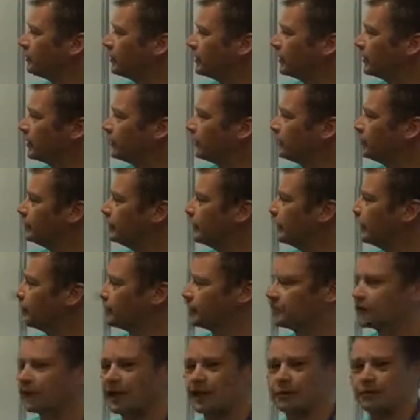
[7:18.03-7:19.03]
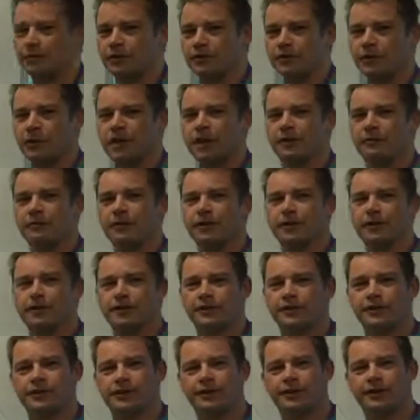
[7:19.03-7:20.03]
really who knows how much carbon
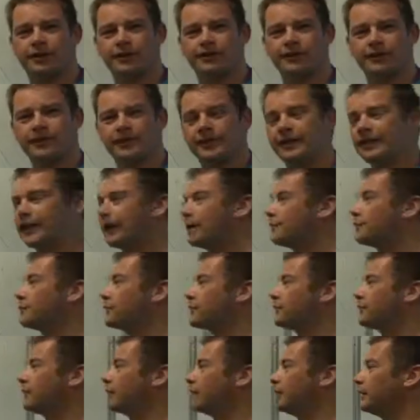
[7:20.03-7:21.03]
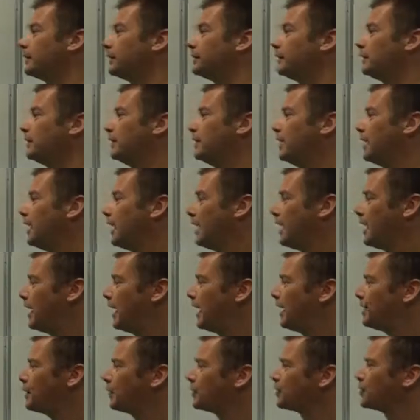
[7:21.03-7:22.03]
dioxide there is in the atmosphere,
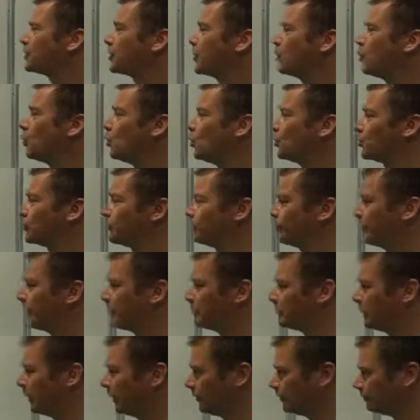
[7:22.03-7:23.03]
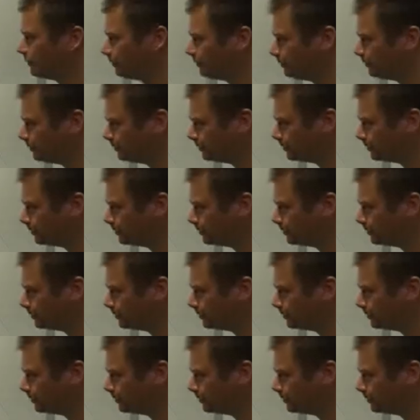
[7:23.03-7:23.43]
and also water vapor.